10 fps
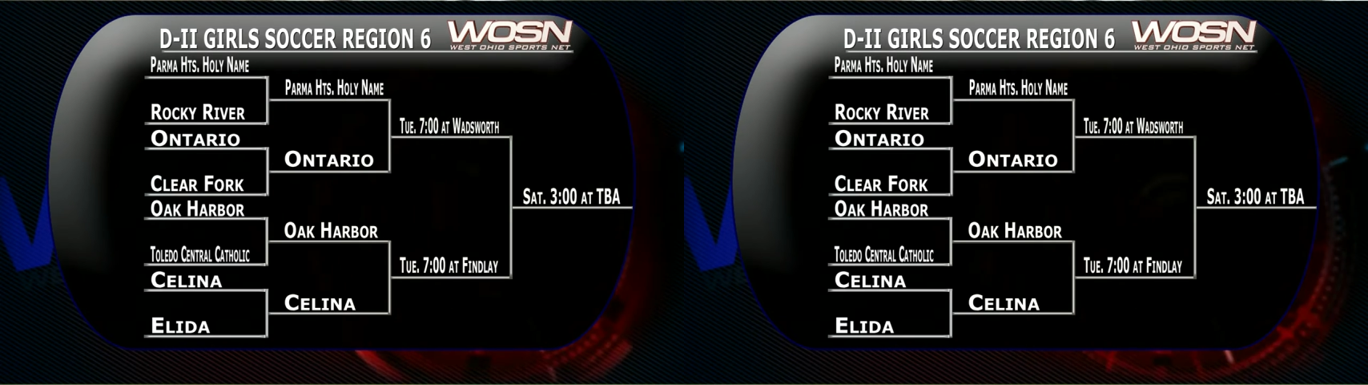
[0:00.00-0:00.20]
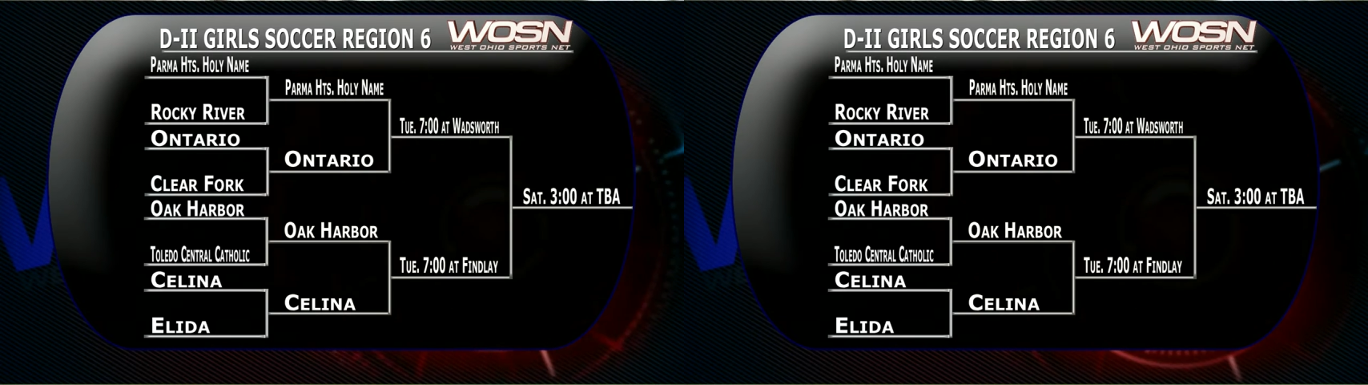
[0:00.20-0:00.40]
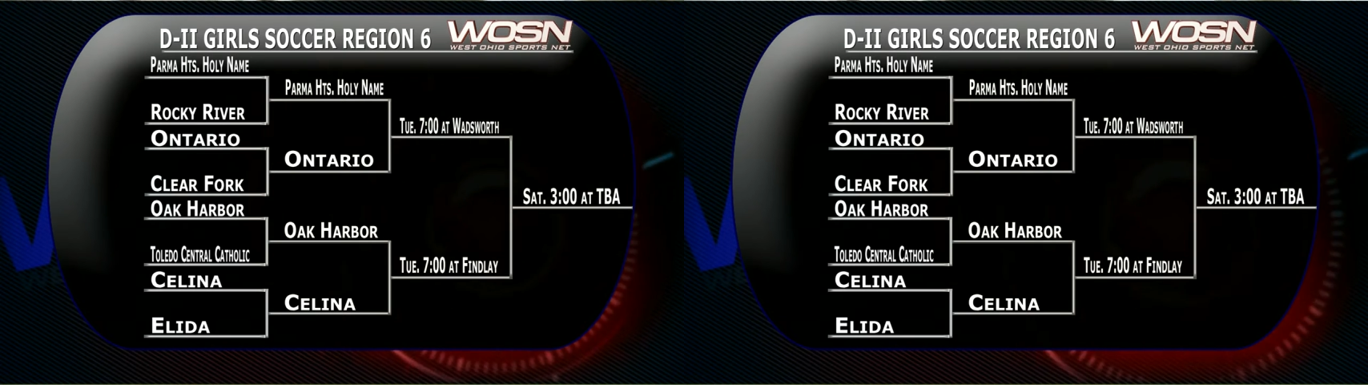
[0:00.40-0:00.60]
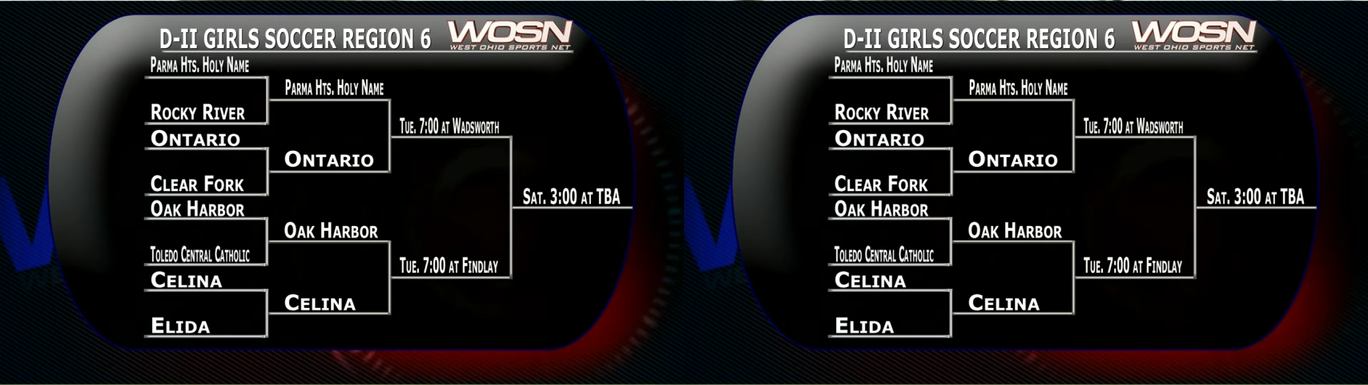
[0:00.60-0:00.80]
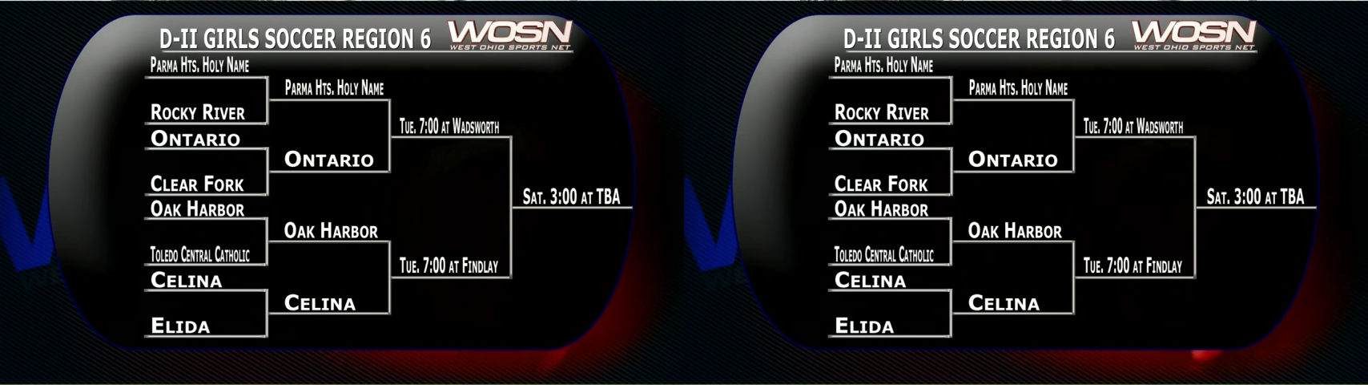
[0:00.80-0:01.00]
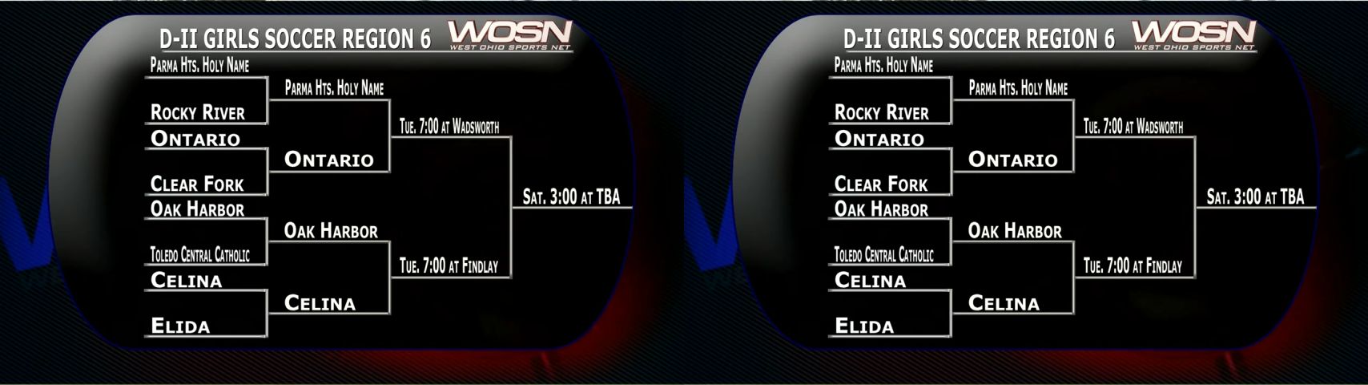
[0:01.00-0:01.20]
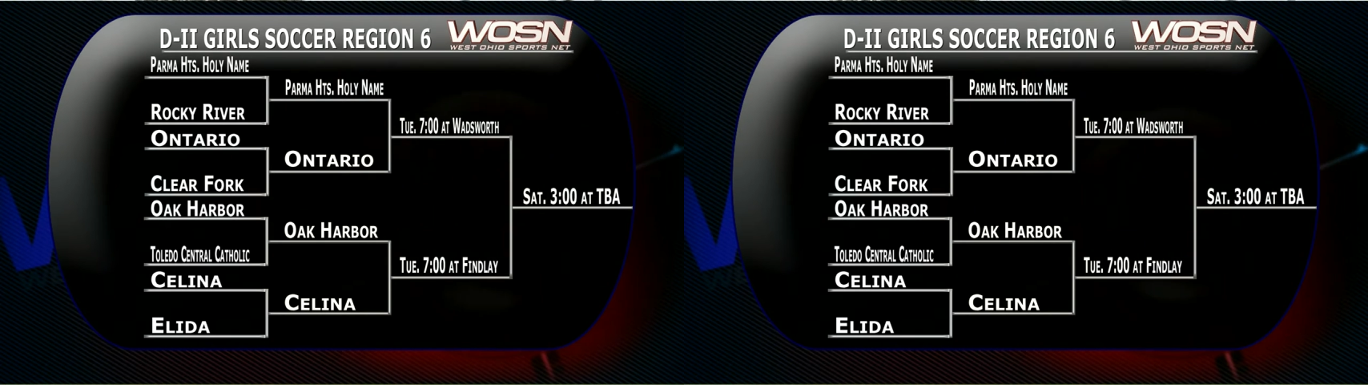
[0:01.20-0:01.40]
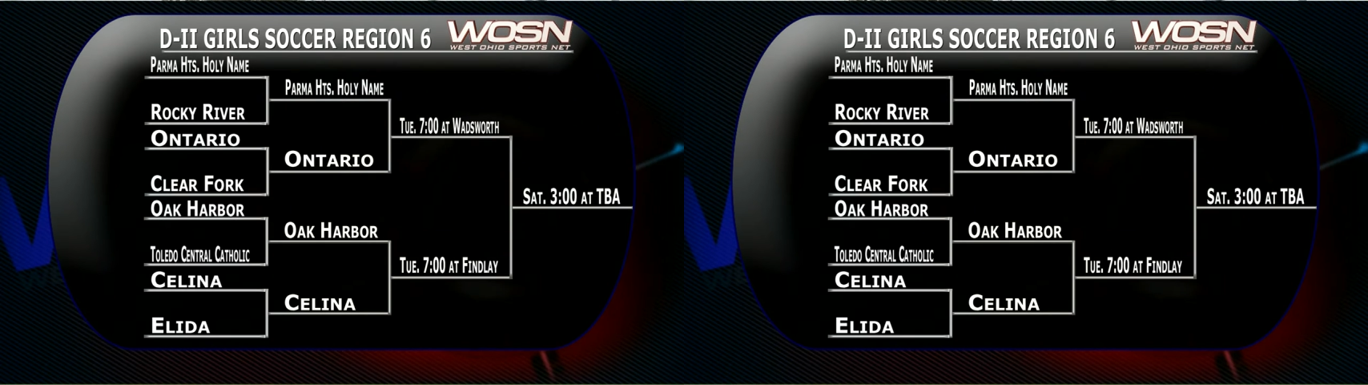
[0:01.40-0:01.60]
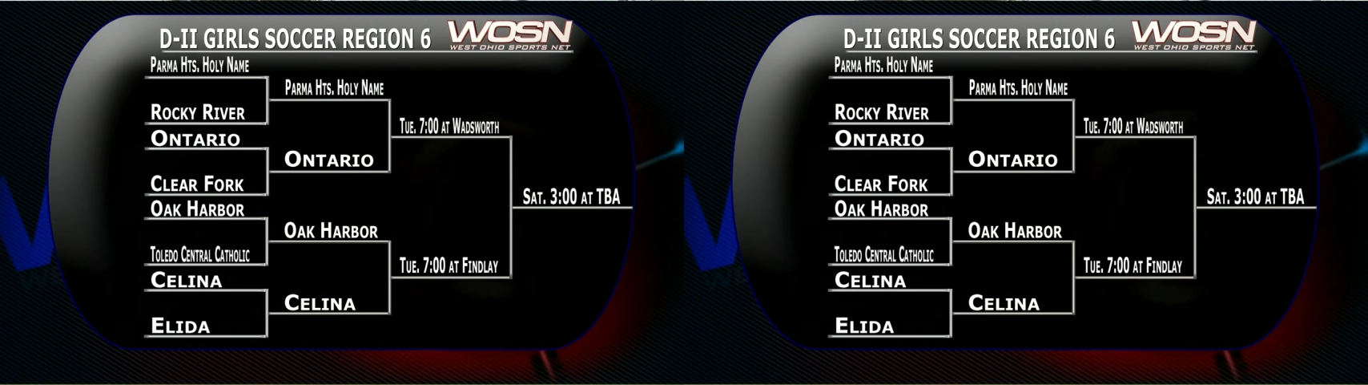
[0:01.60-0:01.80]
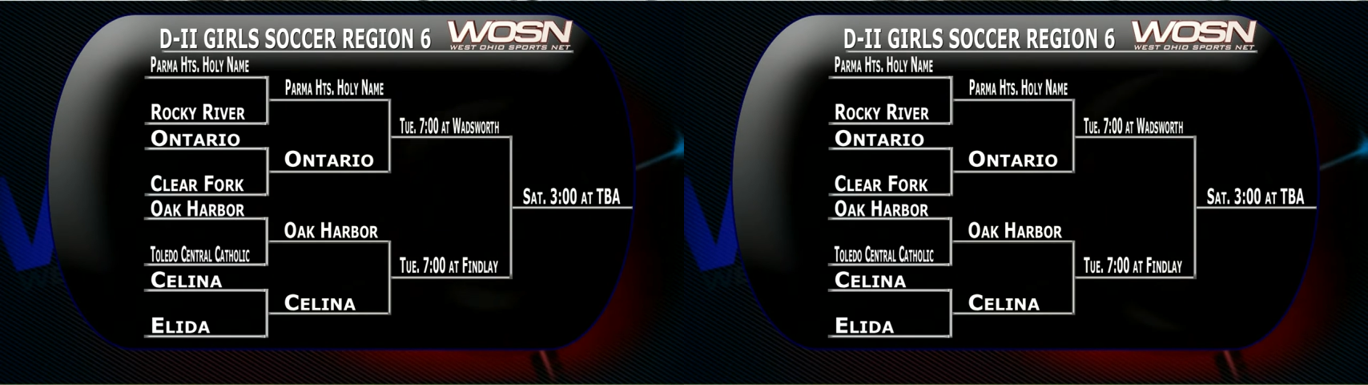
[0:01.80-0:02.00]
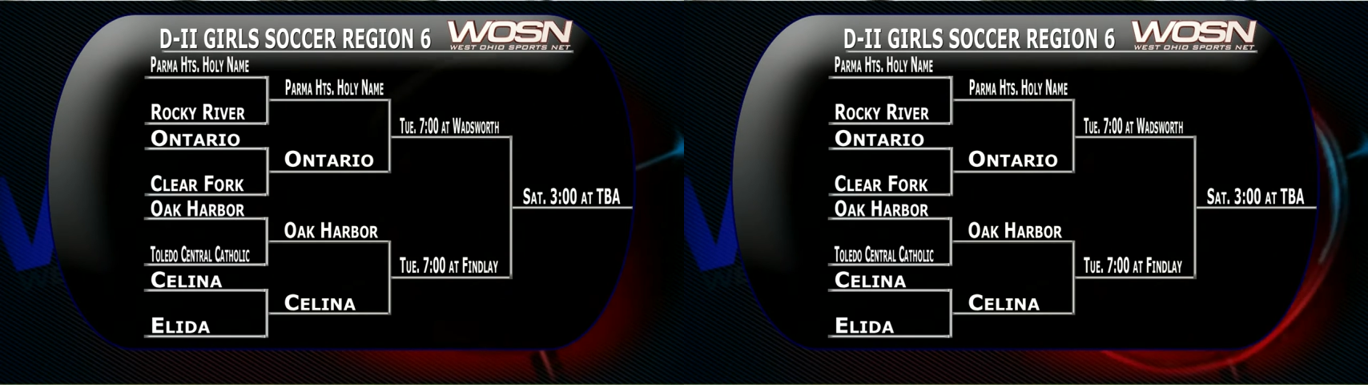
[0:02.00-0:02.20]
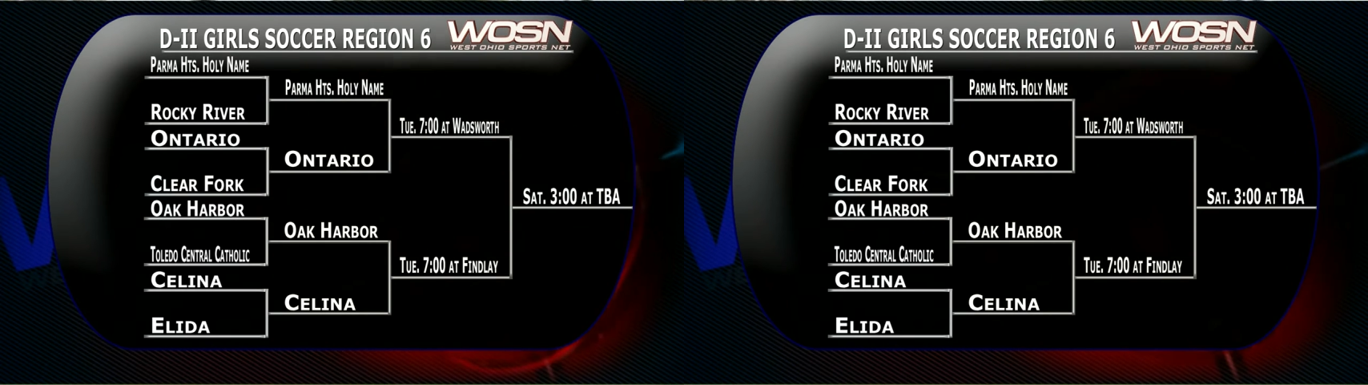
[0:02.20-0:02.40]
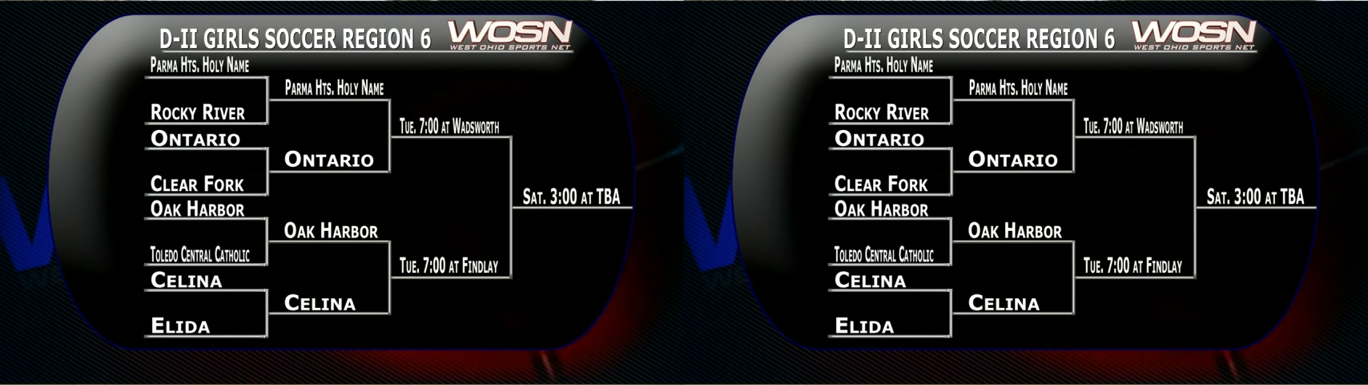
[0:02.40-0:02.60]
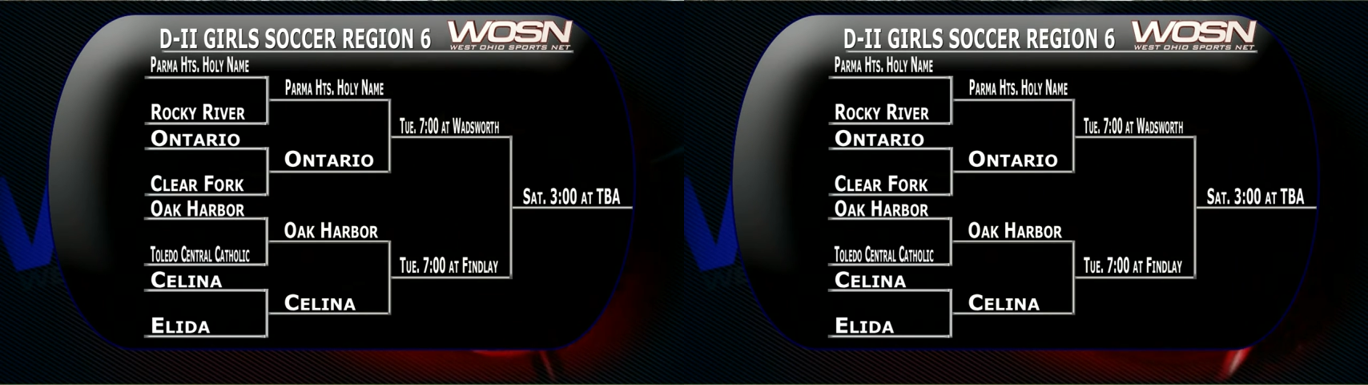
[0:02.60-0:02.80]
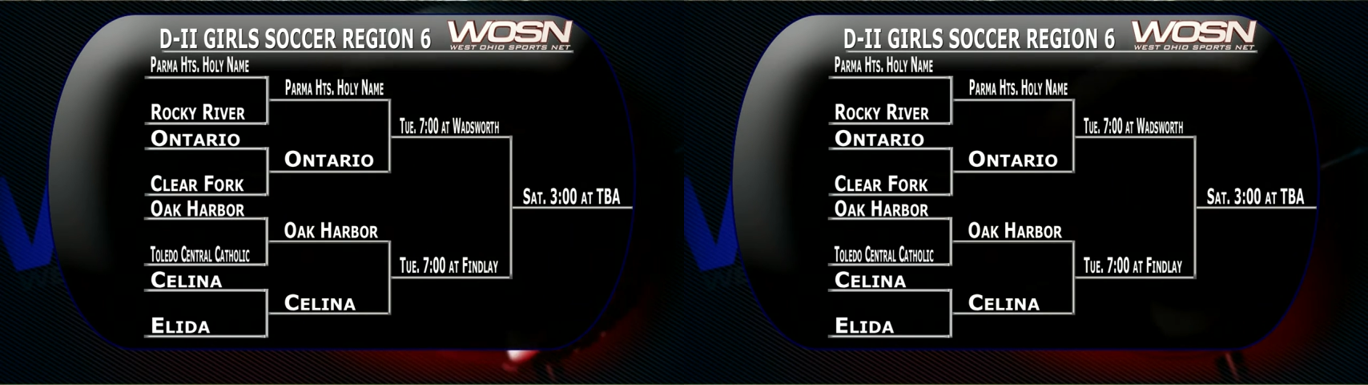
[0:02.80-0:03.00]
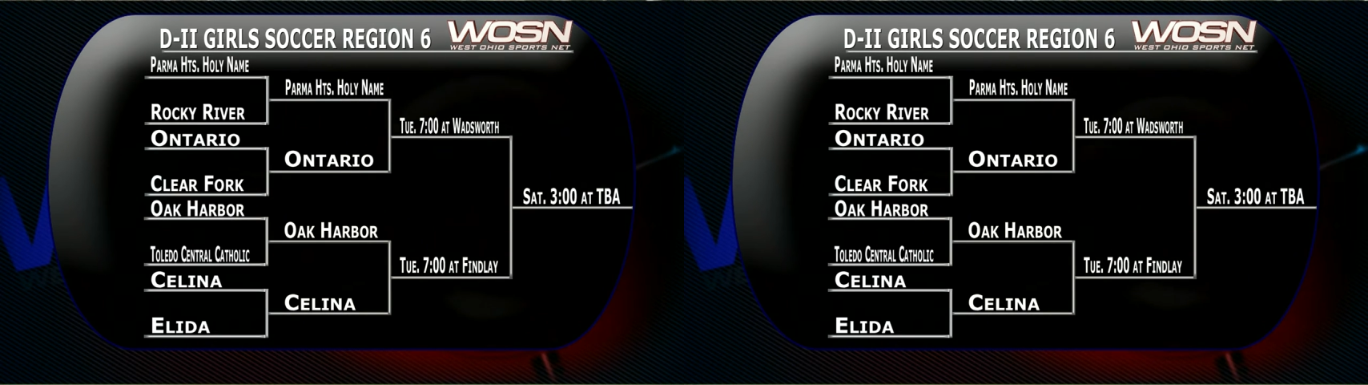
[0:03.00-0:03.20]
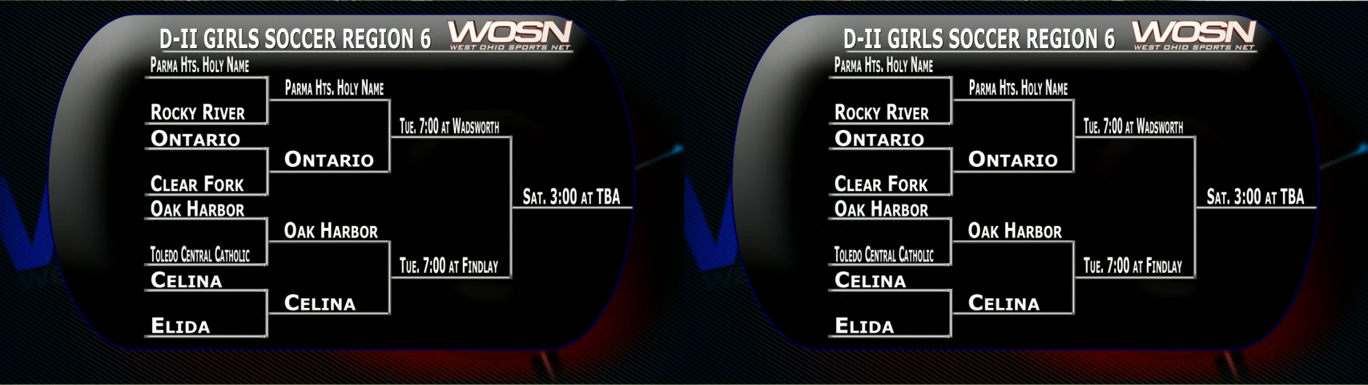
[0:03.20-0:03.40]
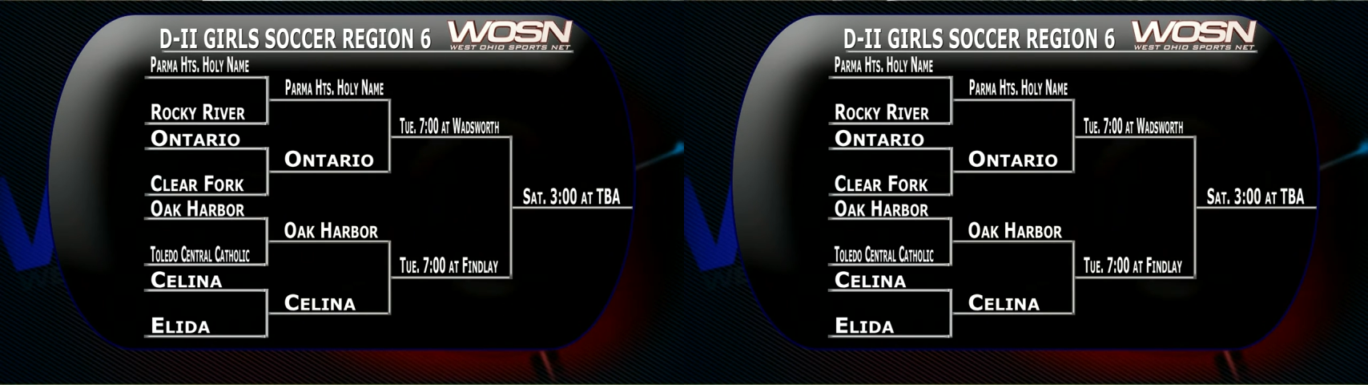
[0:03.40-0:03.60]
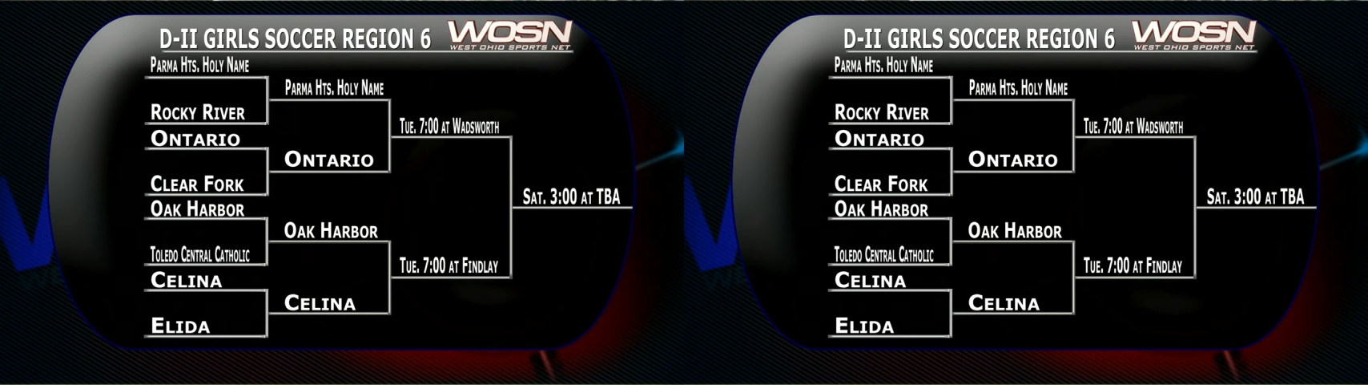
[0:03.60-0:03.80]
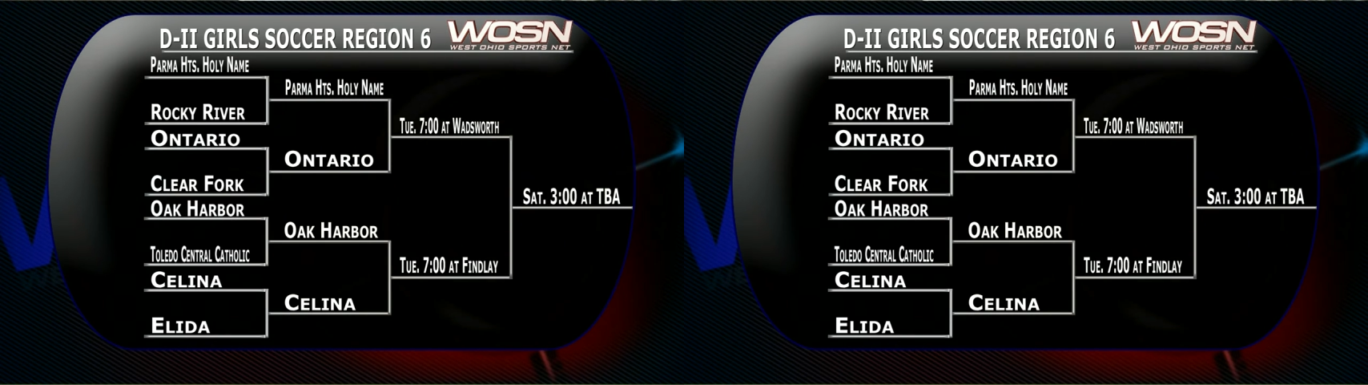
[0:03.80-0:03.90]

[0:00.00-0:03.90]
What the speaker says: [unreadable: no face in view]